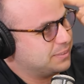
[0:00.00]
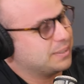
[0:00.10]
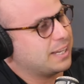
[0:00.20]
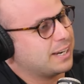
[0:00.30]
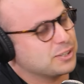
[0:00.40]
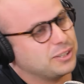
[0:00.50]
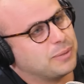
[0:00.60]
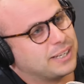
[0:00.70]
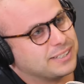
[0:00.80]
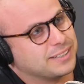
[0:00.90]
that actually
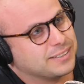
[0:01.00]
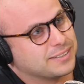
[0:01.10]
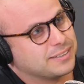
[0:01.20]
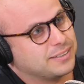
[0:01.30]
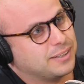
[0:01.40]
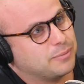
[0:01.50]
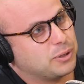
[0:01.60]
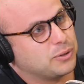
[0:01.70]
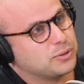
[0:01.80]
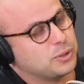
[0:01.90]
makes sense,
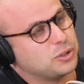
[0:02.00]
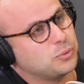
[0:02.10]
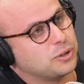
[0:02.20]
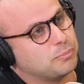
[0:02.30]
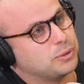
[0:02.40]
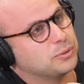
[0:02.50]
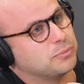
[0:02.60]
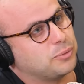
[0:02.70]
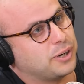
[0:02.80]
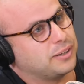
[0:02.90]
because when you want to build
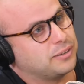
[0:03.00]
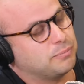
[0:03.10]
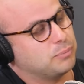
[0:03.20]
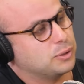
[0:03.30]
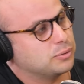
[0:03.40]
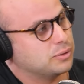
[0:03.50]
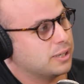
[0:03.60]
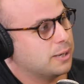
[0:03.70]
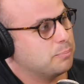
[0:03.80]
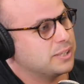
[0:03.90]
a brand and build
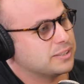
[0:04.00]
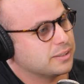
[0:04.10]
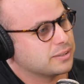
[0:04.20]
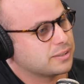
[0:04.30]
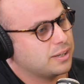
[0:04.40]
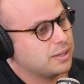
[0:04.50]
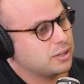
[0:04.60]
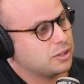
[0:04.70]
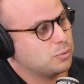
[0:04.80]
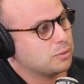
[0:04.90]
a business,
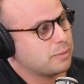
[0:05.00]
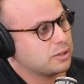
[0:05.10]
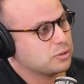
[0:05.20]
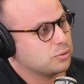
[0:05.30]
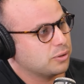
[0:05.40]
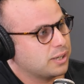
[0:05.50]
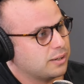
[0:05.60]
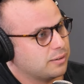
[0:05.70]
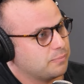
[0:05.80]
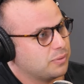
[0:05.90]
you want to make sure
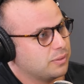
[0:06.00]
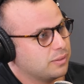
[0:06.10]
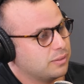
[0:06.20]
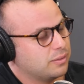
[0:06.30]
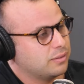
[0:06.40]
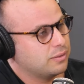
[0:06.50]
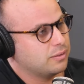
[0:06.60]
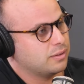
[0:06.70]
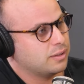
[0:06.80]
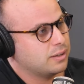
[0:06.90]
that
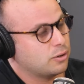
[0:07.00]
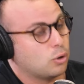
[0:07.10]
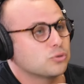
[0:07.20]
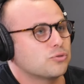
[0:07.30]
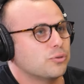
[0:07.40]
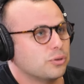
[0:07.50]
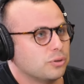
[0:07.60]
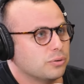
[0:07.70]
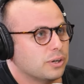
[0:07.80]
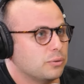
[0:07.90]
th- it holds true to
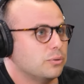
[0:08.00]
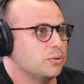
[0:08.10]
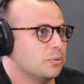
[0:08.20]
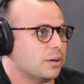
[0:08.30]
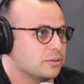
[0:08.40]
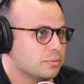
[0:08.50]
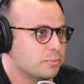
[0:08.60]
you and who you are as a